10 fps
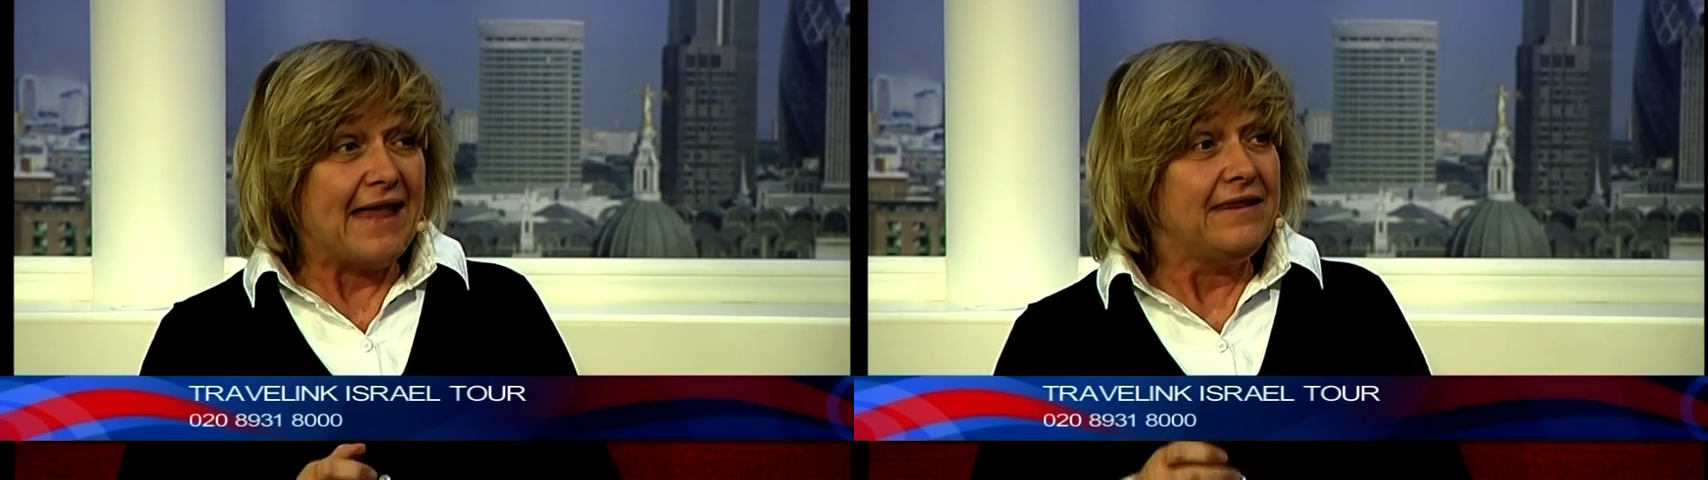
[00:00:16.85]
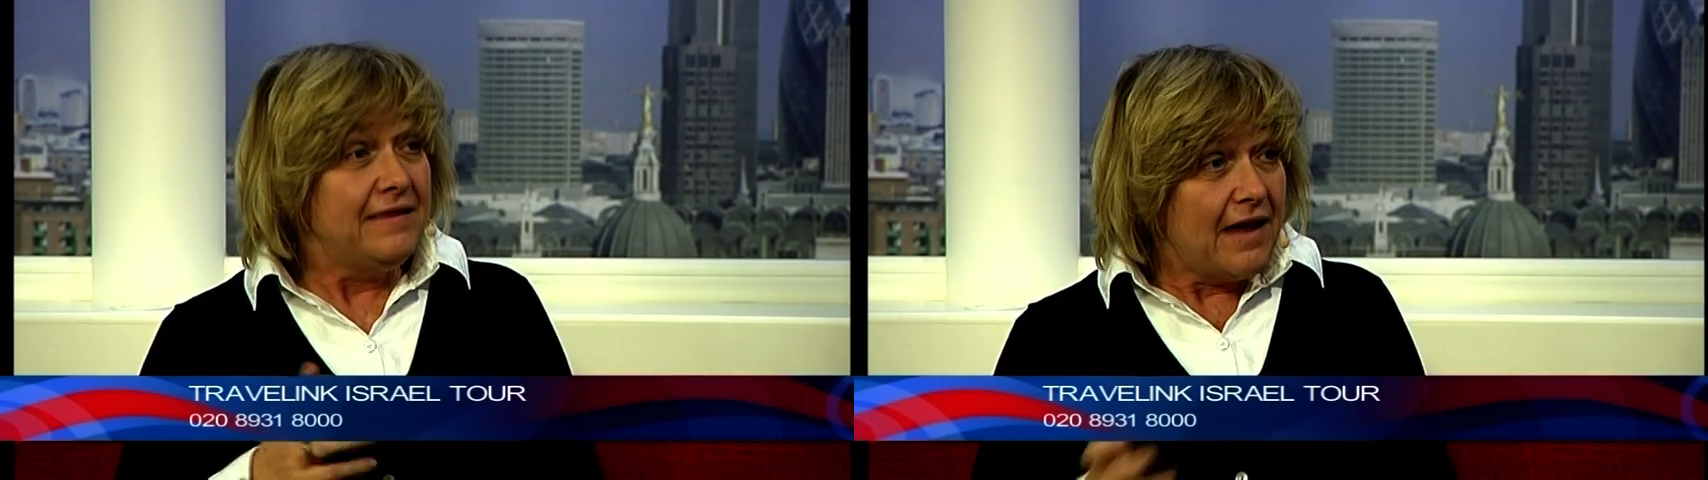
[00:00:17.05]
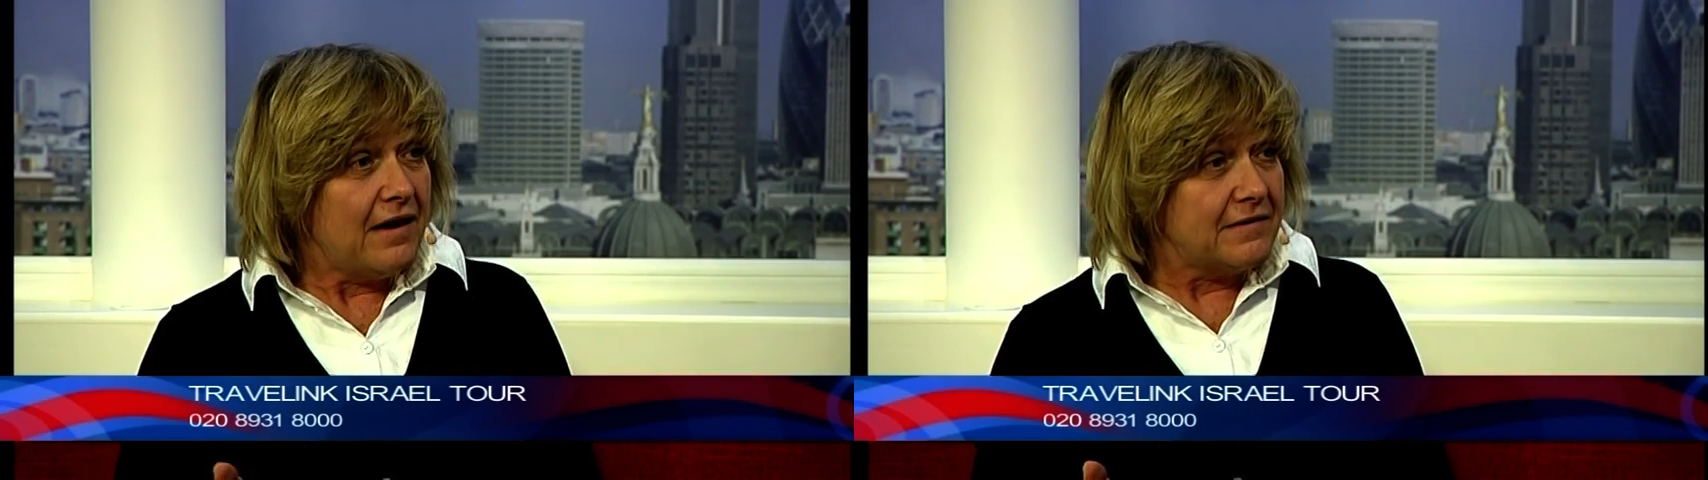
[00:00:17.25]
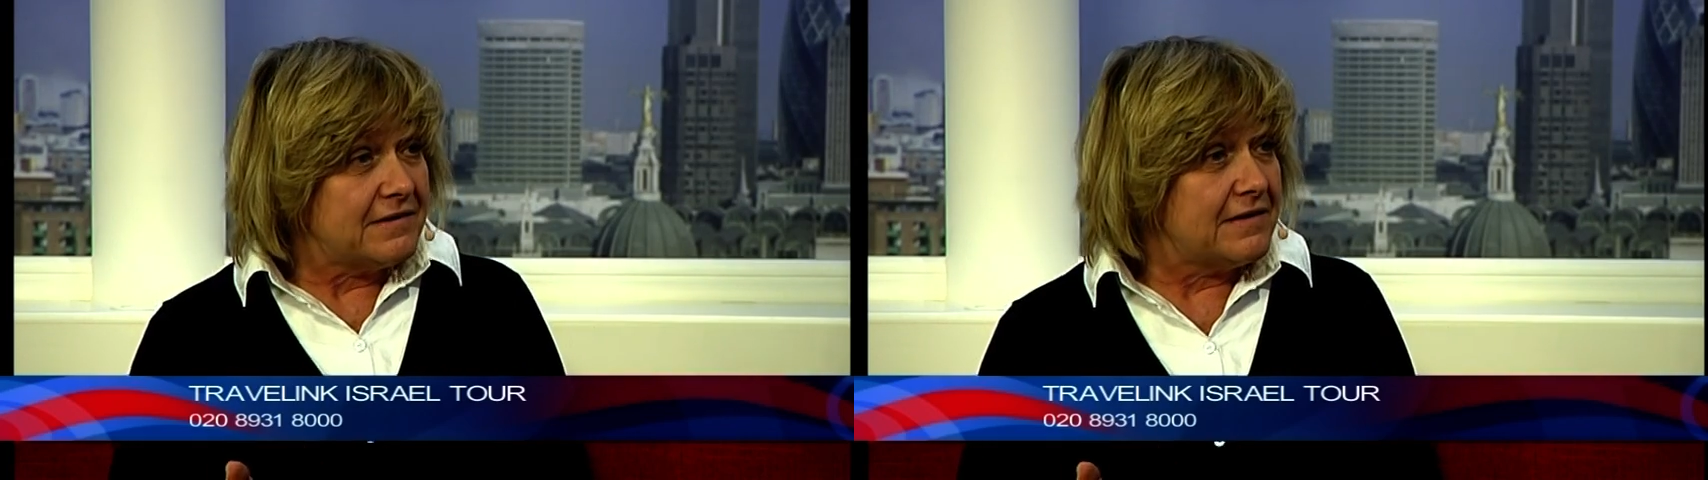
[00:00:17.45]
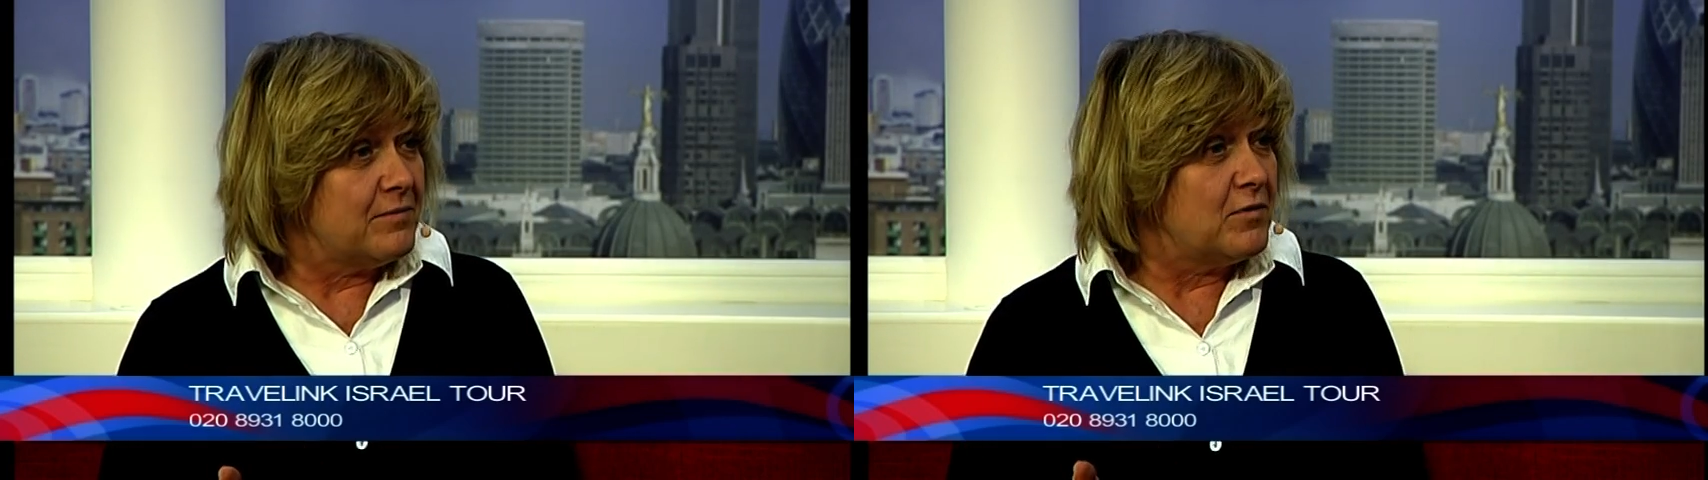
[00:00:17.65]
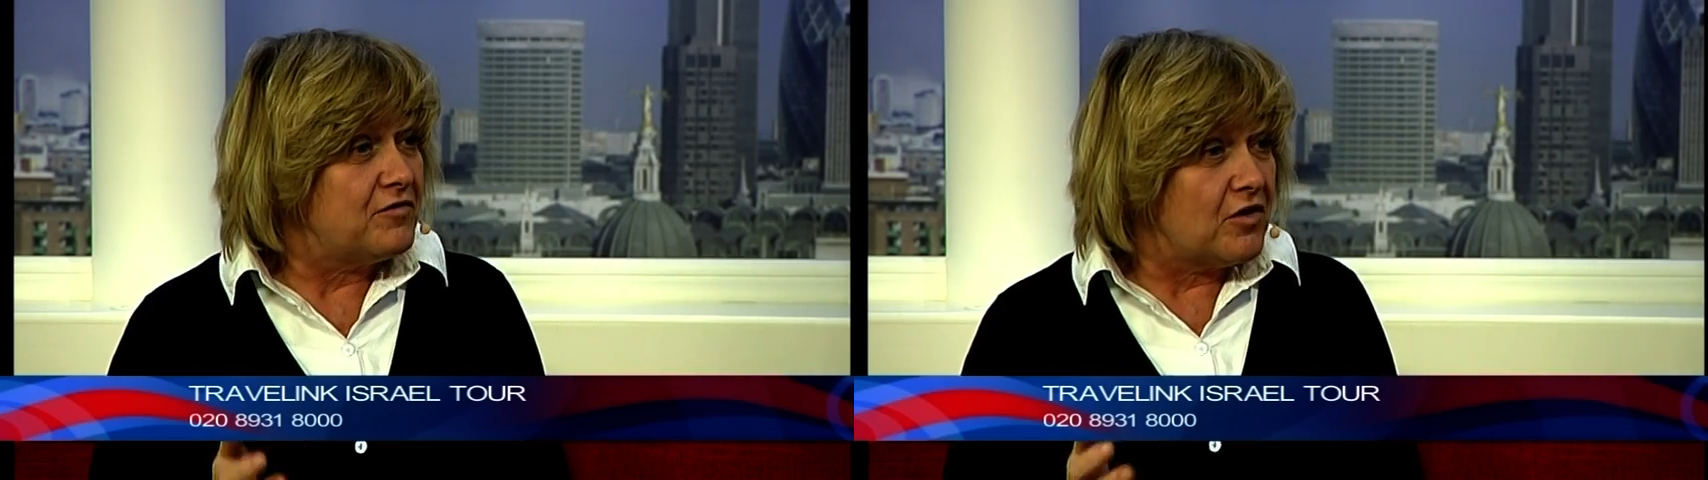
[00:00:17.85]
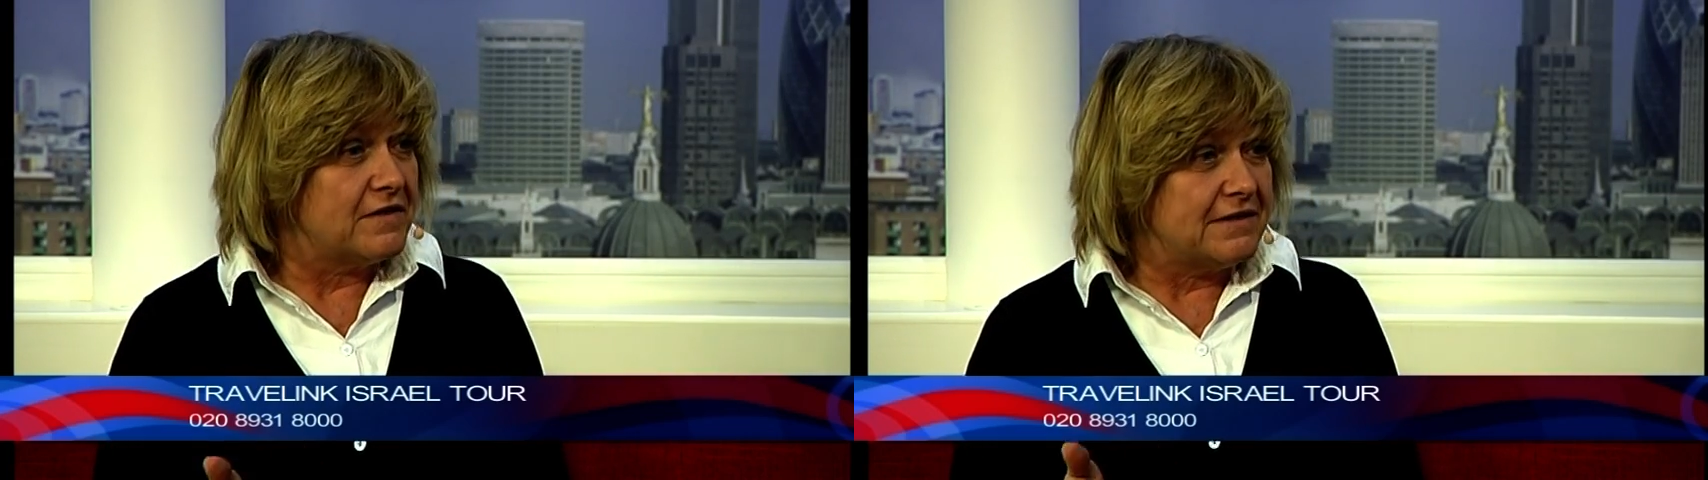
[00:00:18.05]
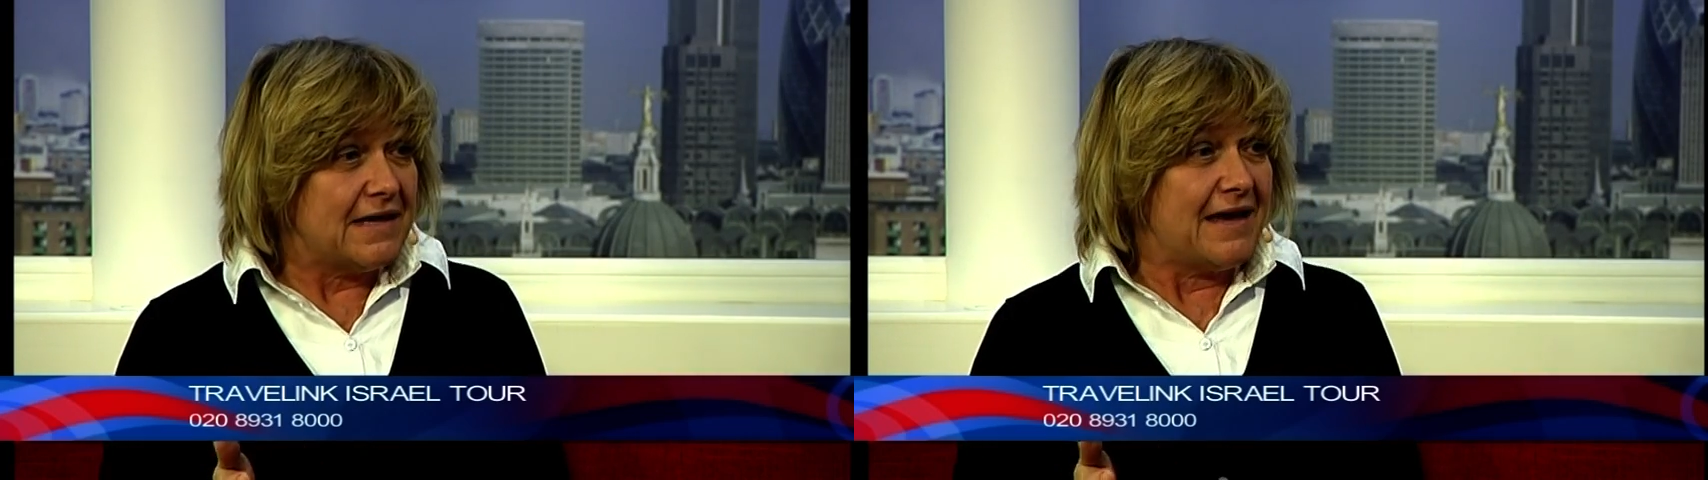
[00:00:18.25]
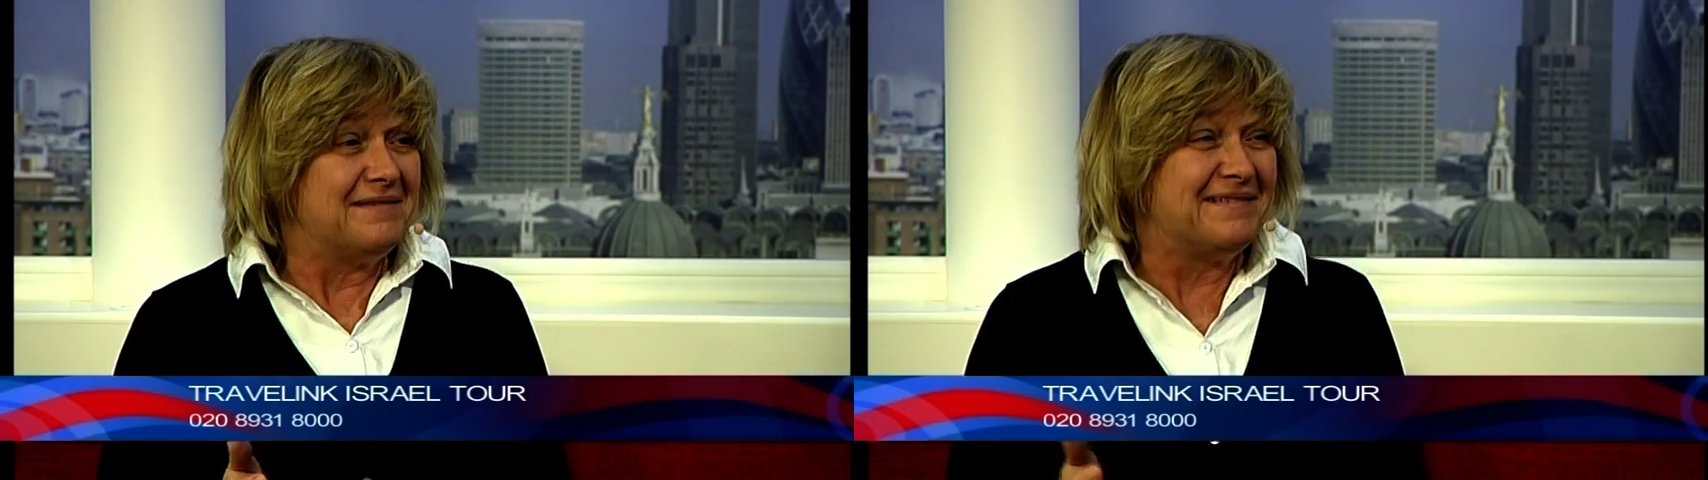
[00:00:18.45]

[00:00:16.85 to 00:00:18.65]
At last, Tim, we've got the date.